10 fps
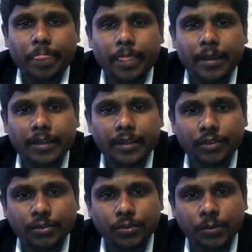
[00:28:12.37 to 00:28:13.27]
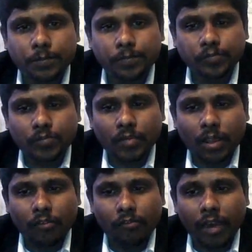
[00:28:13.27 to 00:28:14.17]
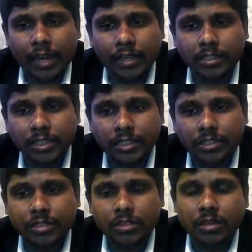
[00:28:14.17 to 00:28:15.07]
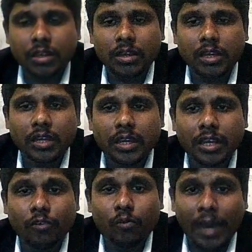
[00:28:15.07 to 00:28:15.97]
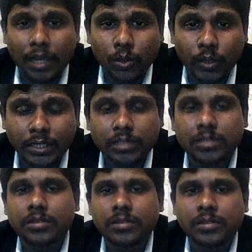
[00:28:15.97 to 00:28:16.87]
and need to validate, evaluate